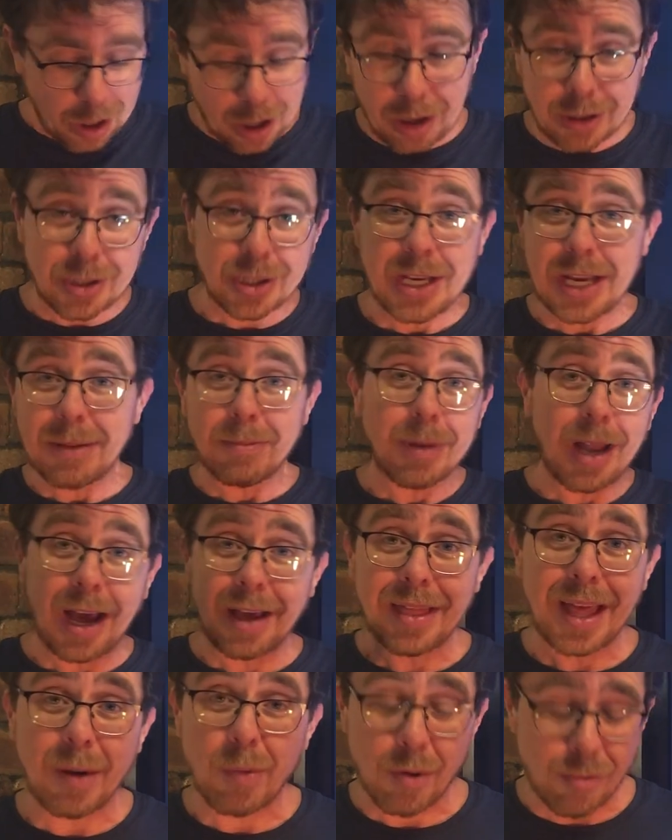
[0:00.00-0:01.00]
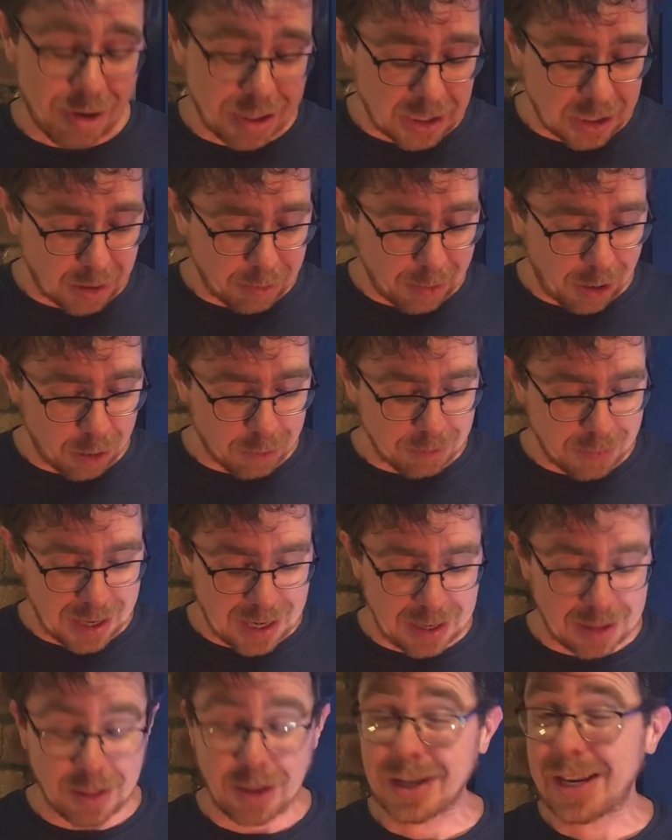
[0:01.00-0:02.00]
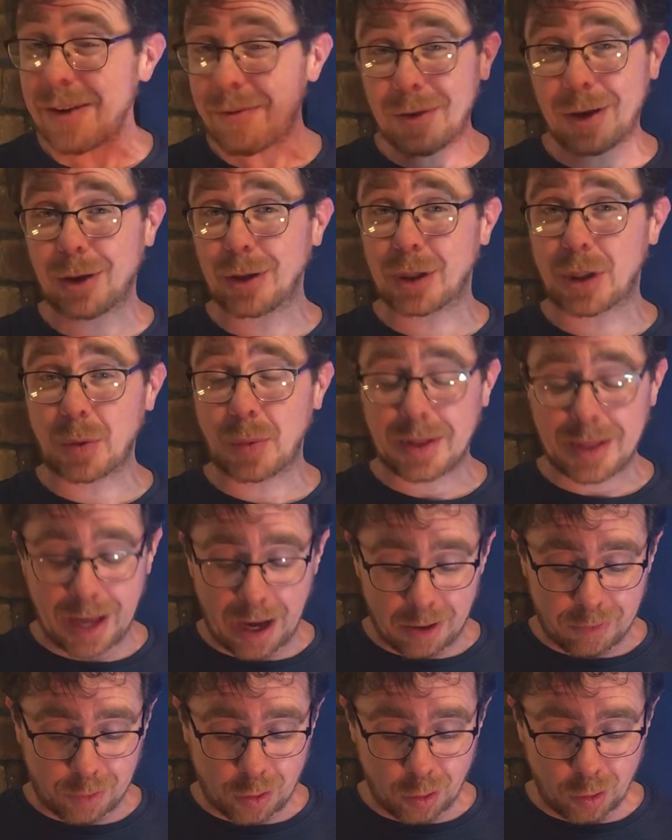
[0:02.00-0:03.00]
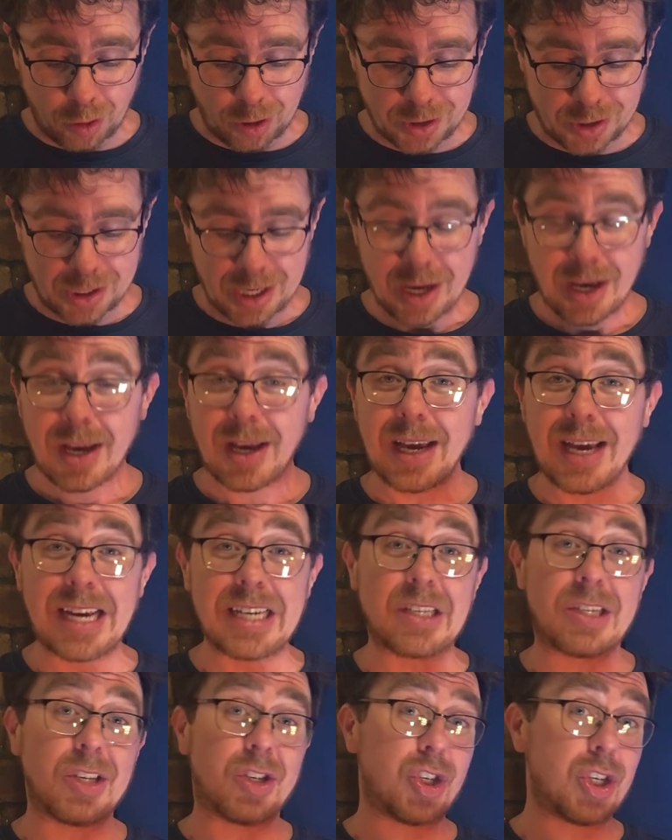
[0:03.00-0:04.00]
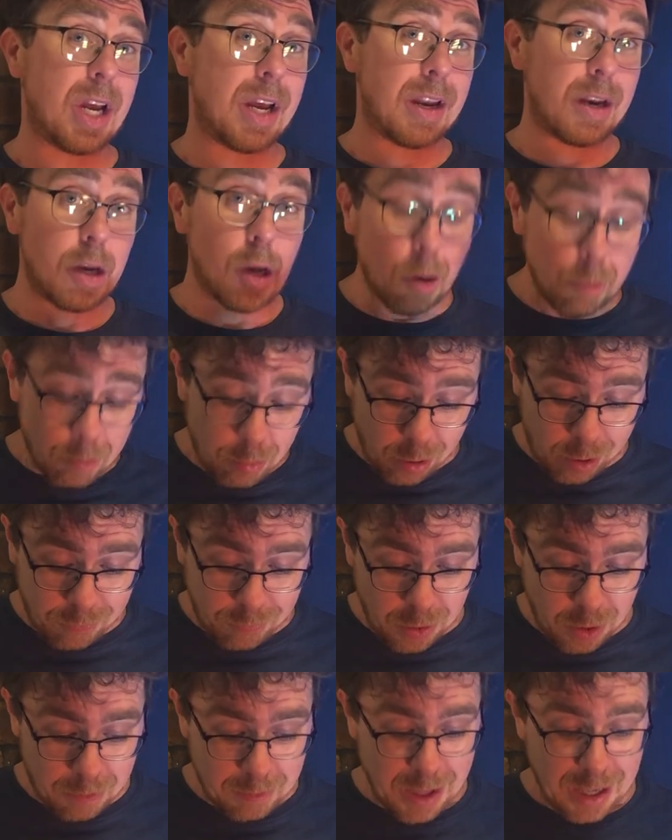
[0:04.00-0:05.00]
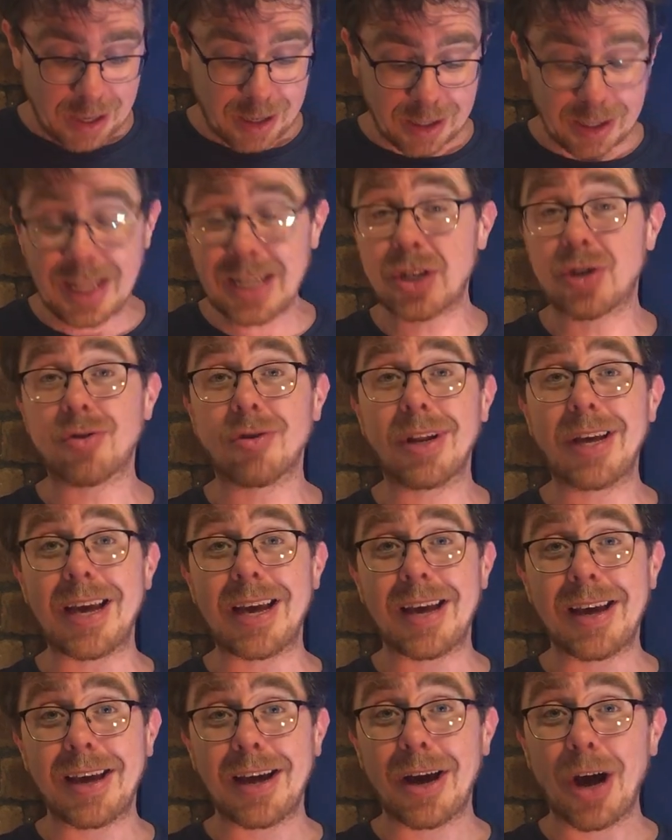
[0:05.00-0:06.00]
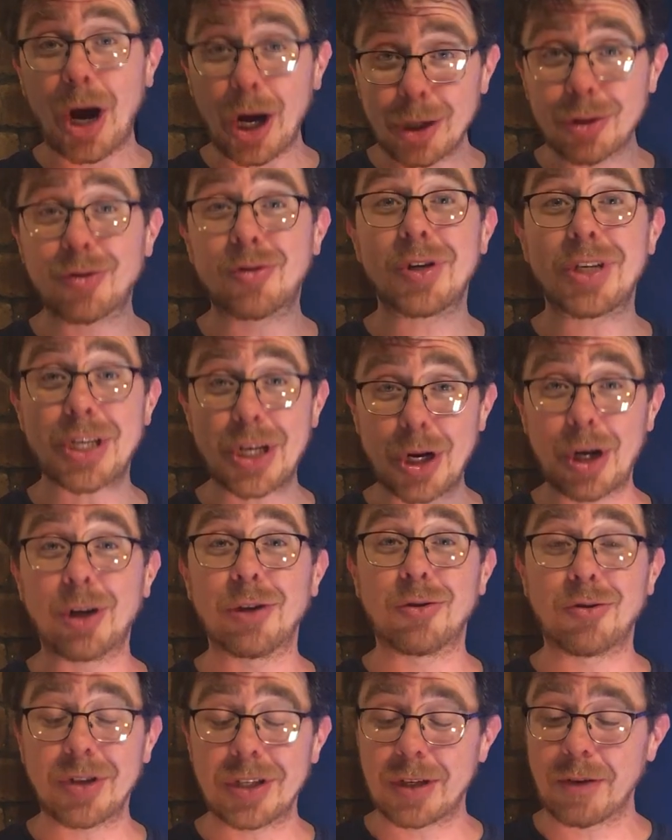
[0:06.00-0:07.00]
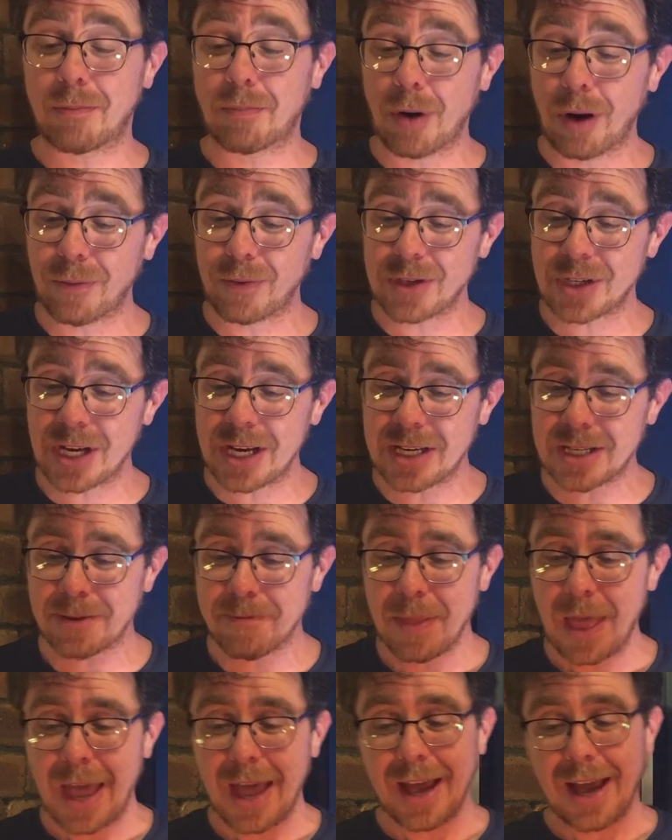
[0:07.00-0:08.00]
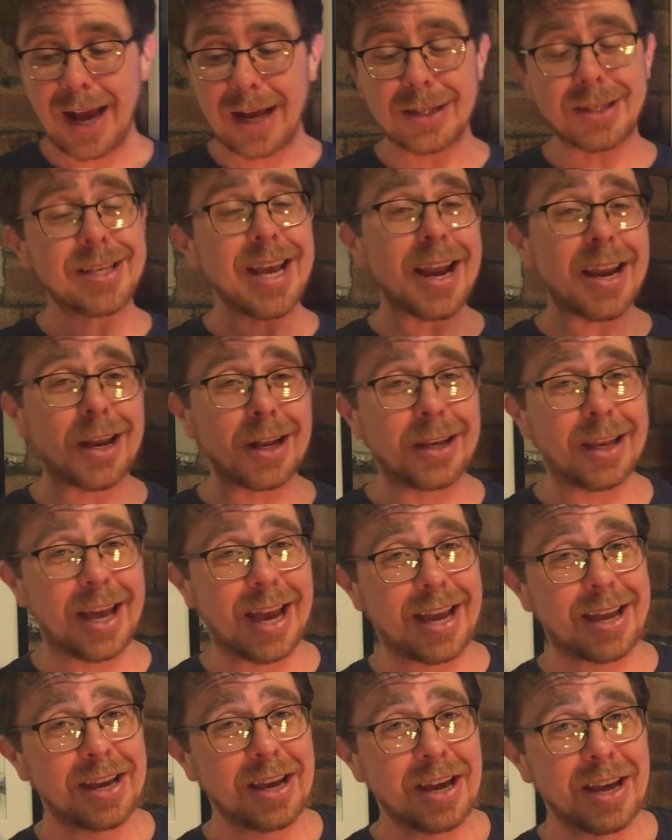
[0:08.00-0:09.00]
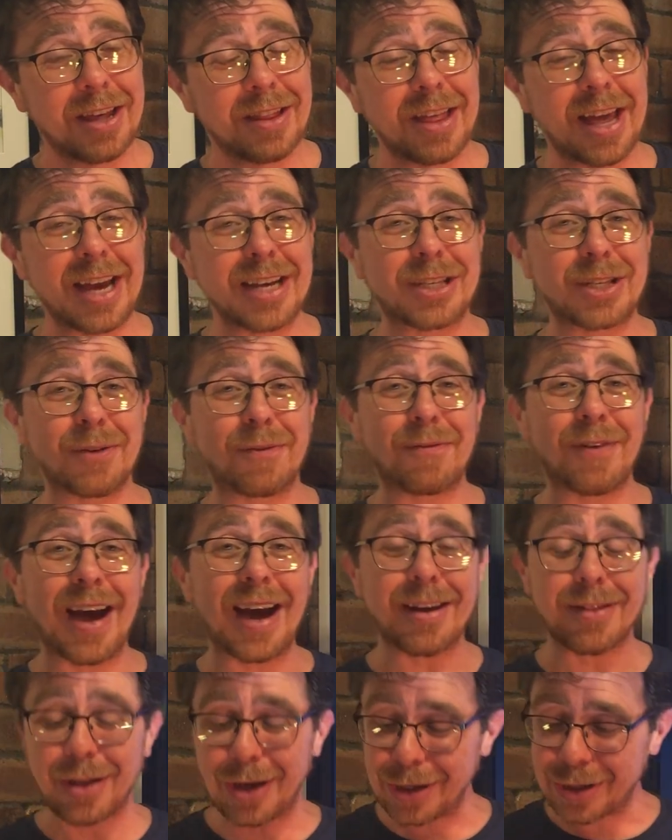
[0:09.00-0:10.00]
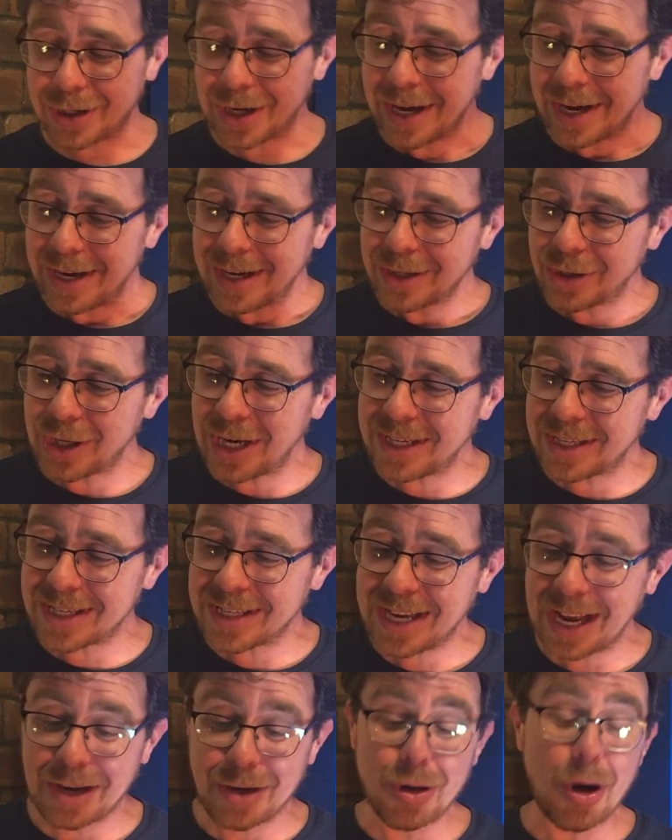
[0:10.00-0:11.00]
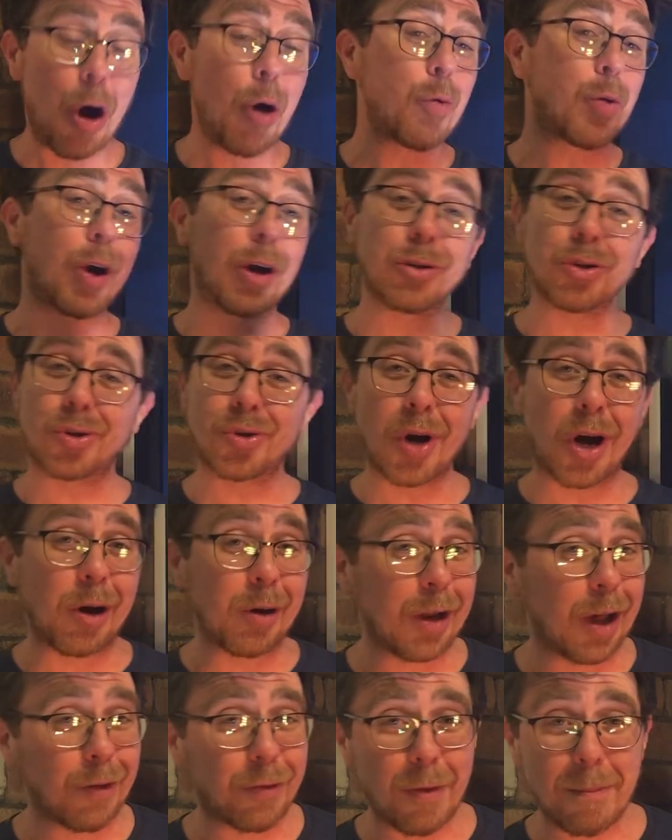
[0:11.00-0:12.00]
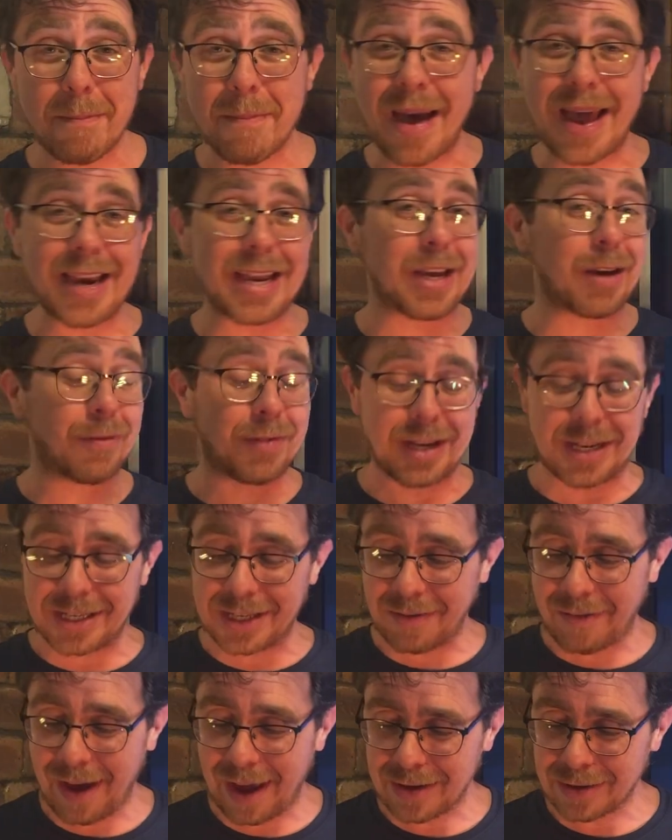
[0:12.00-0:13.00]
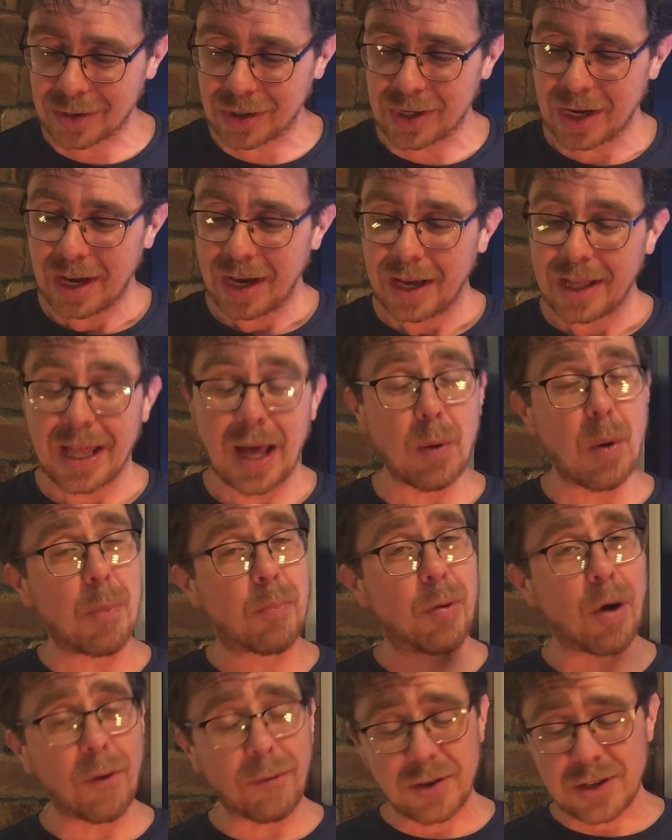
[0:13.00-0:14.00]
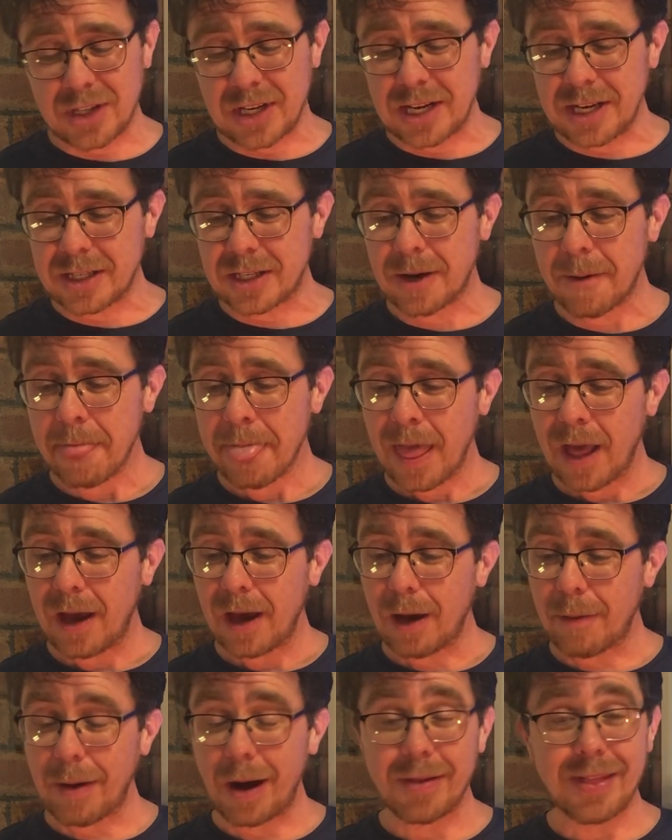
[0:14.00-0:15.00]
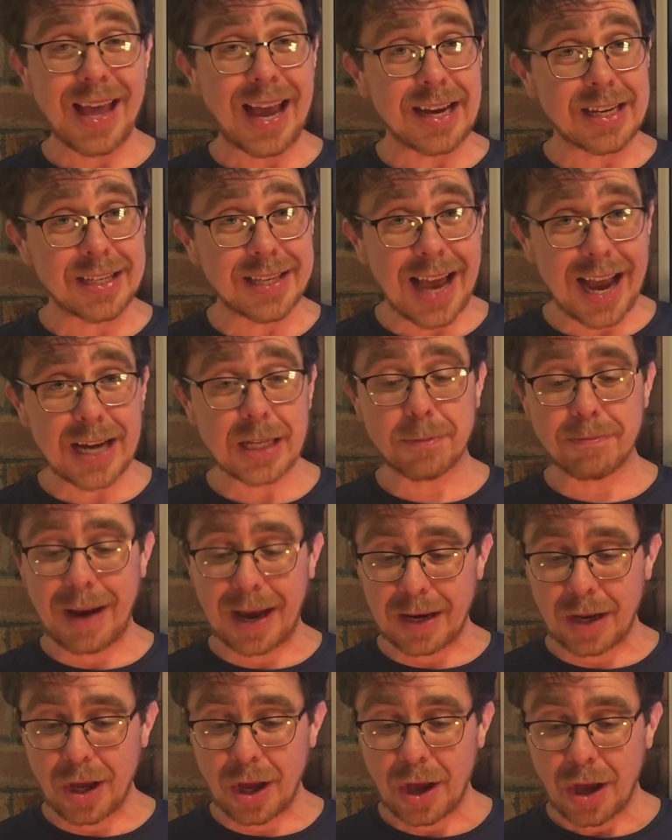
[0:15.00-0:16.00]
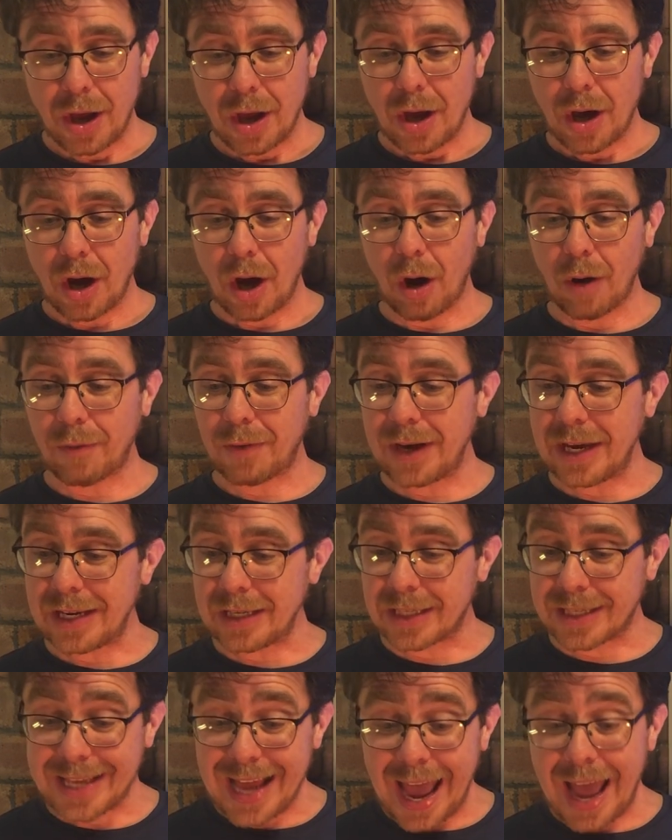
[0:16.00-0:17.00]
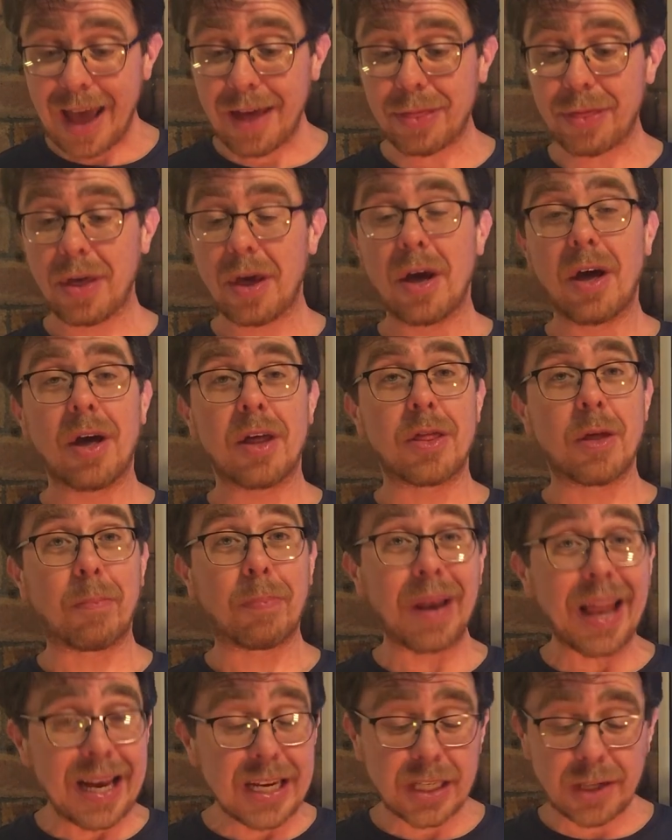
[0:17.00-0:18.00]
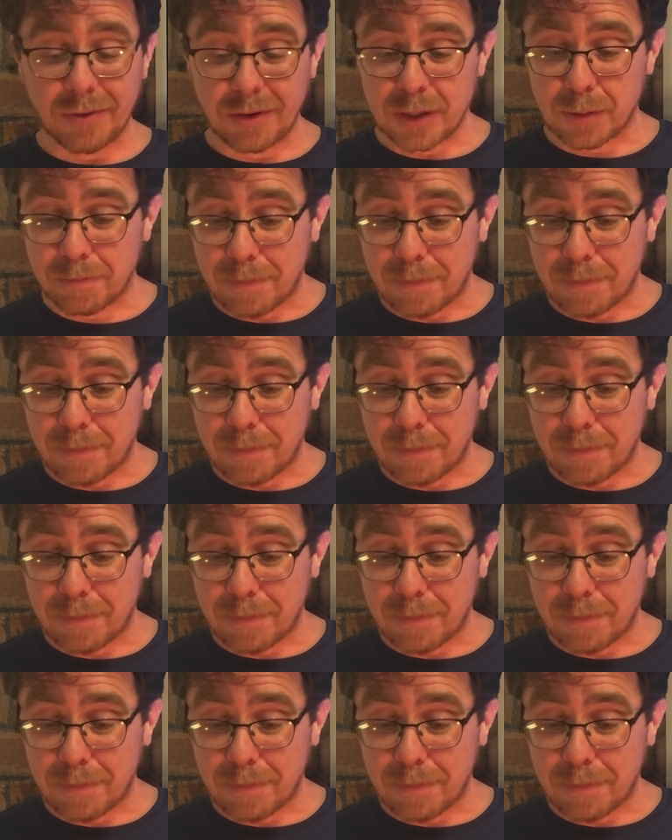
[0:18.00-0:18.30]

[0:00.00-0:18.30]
seem like they were written about me. The difficulty with that, of course, is the sheer number of them, literally hundreds and hundreds of prophecies. And secondly, there's the fact that Jesus had no control over many of these events. There were prophecies about the exact manner of his death, the place of his